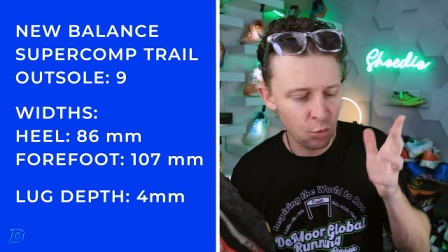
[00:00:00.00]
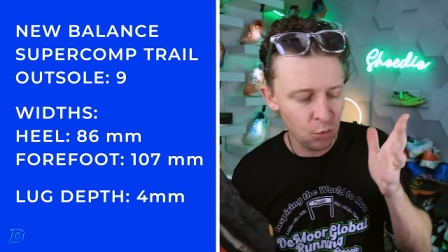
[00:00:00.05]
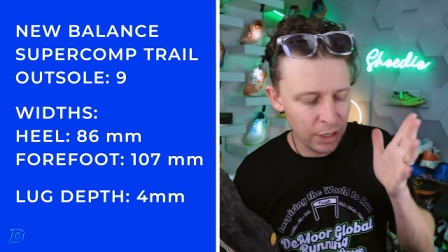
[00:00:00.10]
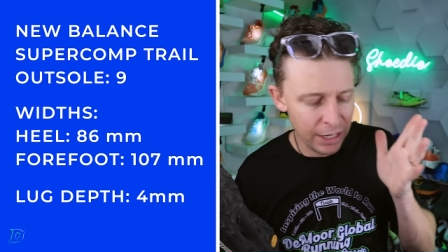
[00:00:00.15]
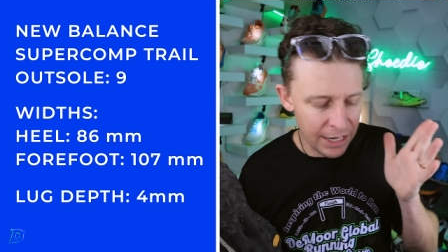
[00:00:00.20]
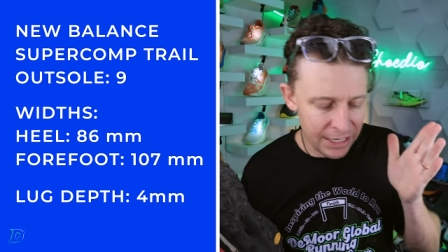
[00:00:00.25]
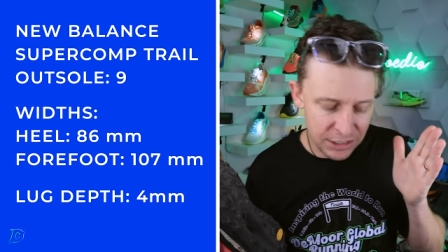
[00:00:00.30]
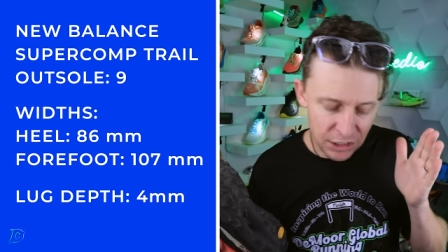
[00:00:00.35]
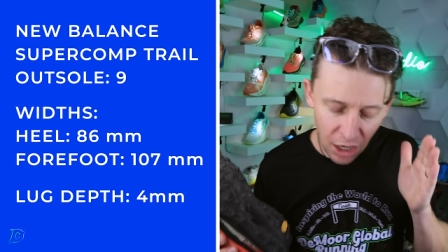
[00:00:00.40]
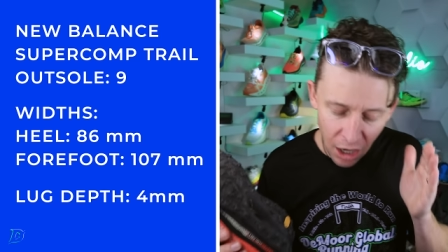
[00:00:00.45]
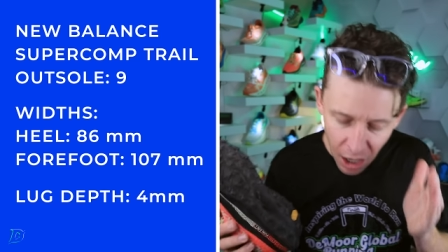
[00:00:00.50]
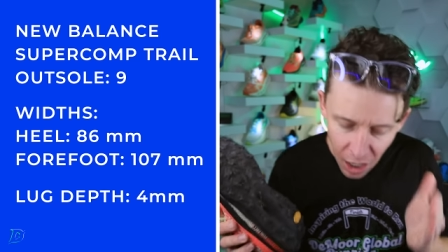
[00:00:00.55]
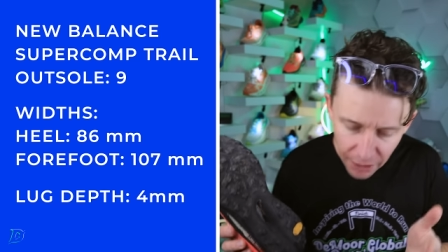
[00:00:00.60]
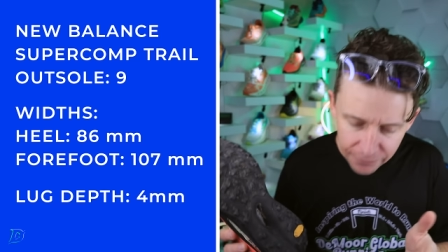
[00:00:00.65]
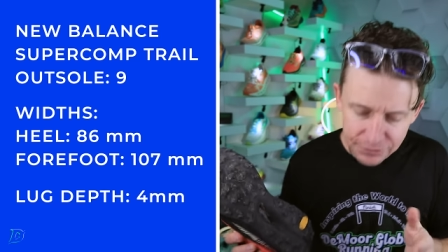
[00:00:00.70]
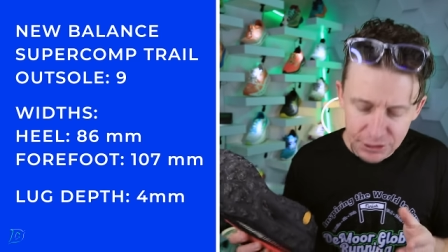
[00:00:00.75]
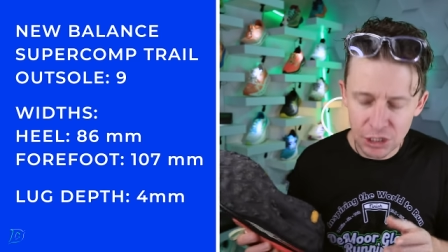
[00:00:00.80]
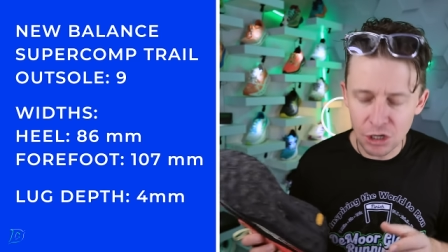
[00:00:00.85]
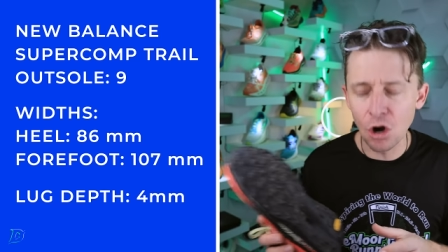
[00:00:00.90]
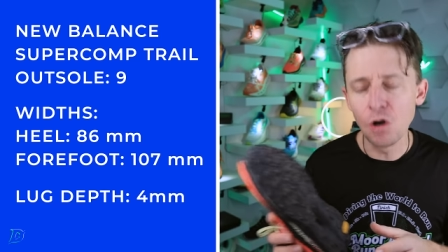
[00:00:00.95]
what is
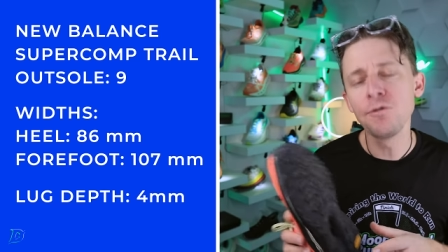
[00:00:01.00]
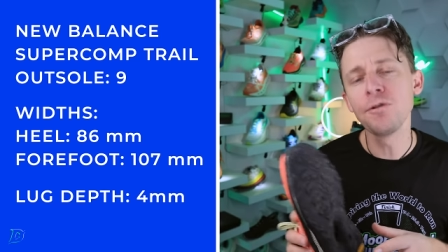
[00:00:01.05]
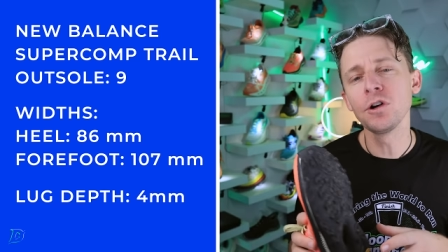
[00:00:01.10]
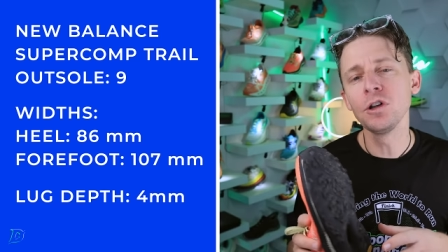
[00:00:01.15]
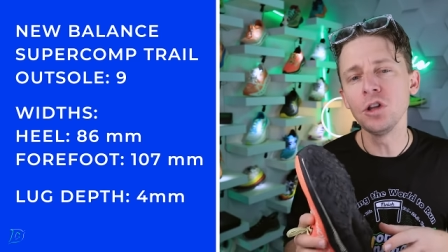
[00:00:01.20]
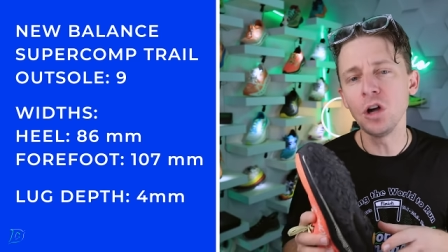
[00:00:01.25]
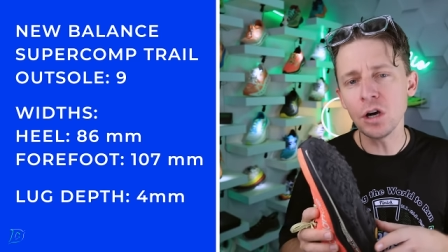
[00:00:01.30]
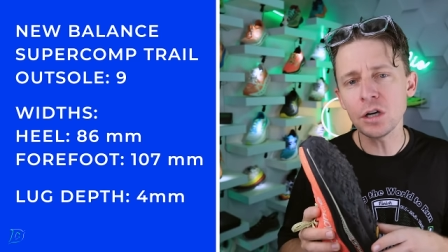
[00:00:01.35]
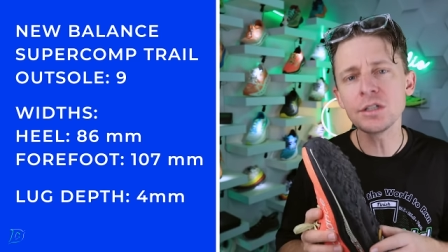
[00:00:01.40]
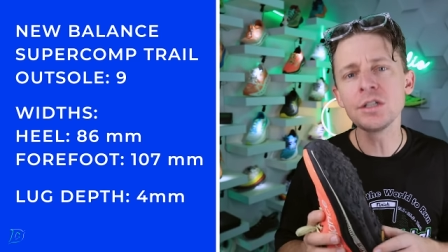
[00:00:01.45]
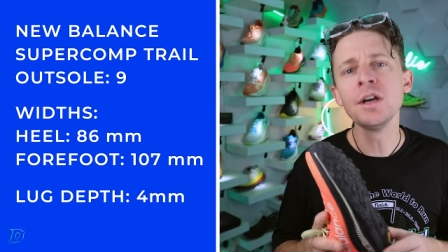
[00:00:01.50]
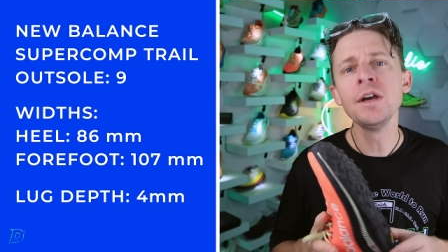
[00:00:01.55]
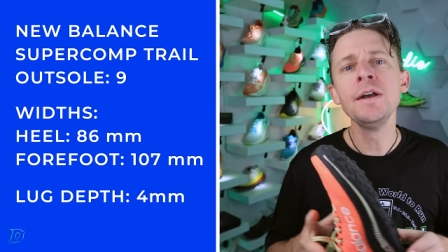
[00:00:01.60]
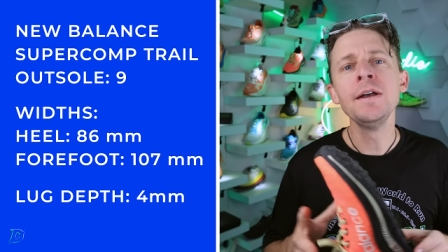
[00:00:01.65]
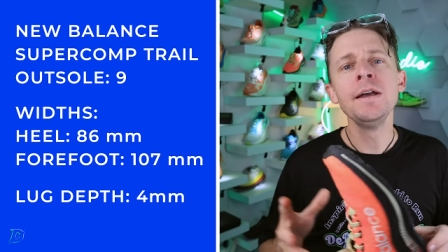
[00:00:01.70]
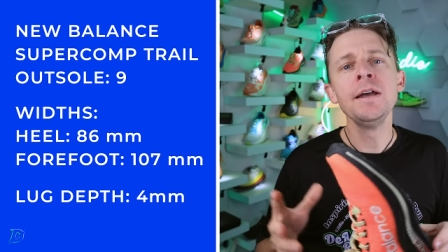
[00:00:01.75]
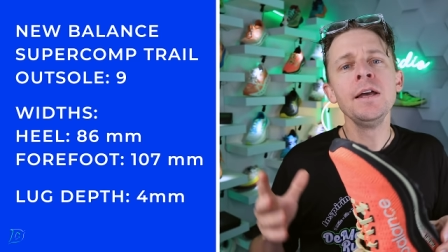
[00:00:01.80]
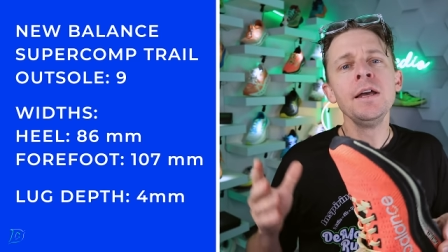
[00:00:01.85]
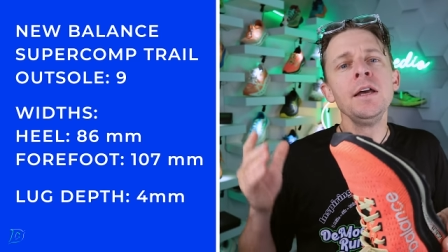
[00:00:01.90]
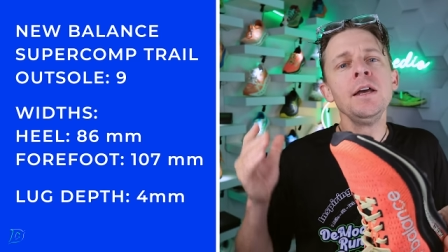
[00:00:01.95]
often overlooked
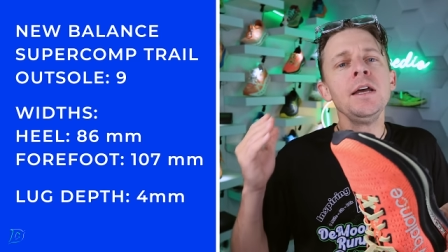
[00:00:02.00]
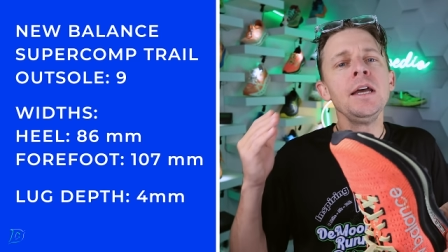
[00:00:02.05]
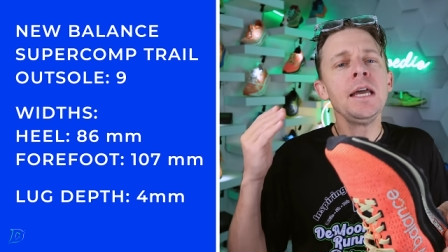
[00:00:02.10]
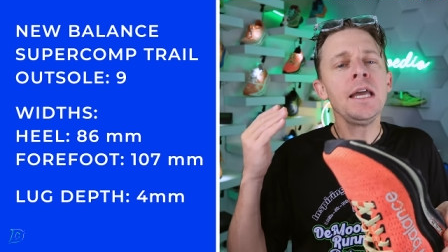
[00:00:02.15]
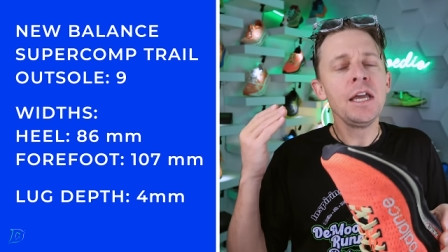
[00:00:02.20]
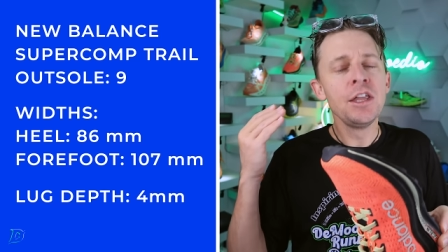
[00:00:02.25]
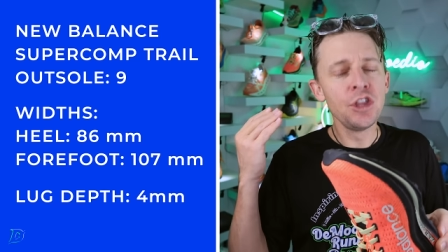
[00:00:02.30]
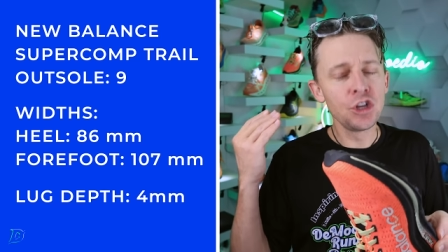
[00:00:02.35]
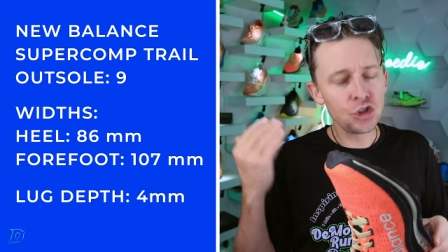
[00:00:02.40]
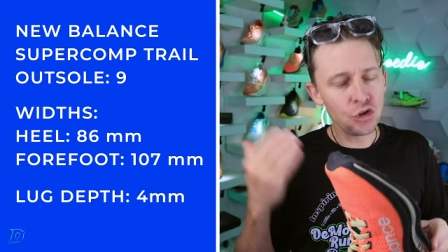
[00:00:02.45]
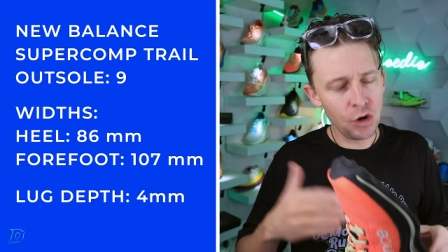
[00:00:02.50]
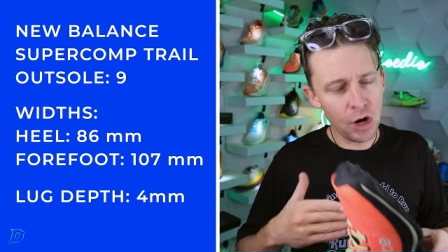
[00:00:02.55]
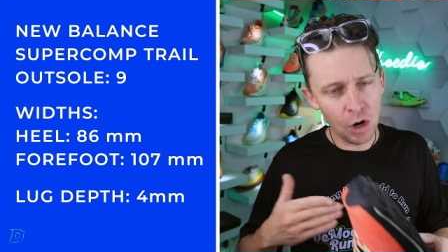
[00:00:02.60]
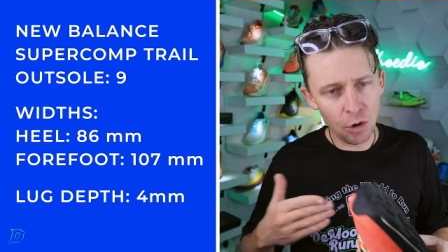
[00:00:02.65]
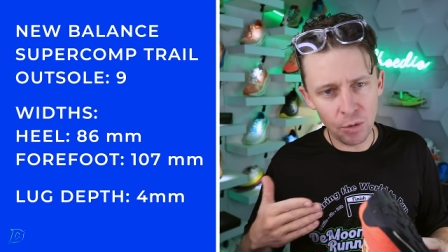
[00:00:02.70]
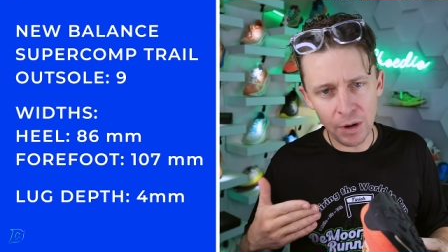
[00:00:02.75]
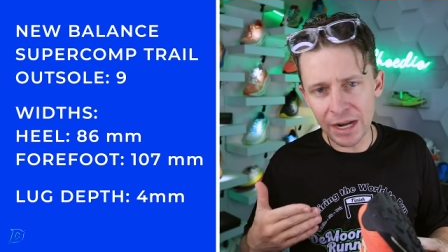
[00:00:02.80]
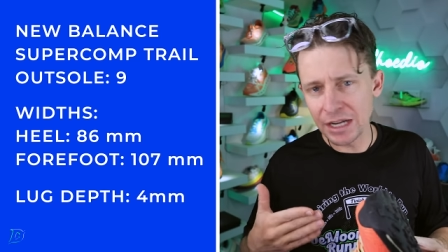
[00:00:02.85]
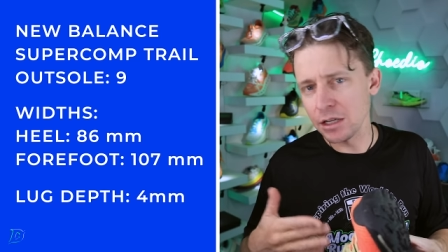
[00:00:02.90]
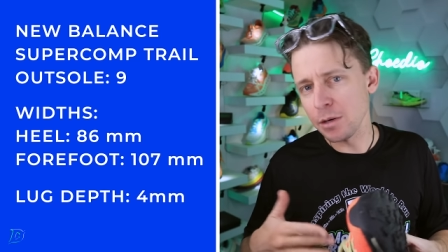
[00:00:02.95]
in the trail
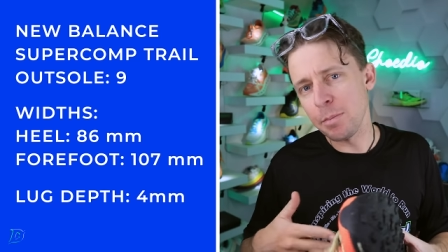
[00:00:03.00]
running